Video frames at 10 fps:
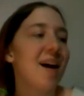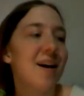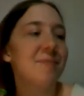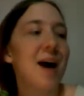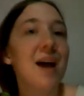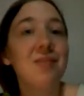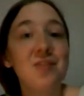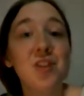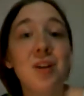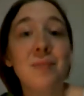I
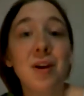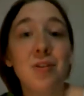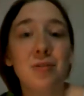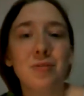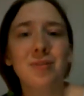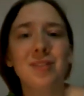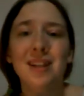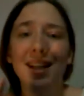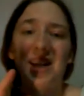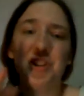lived on my
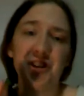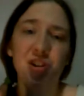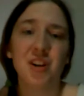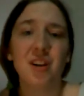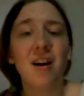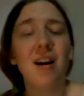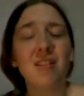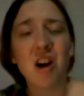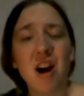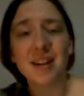own-ish a
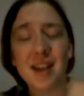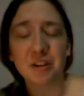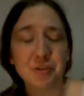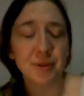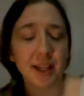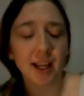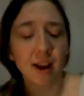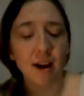lot, actually.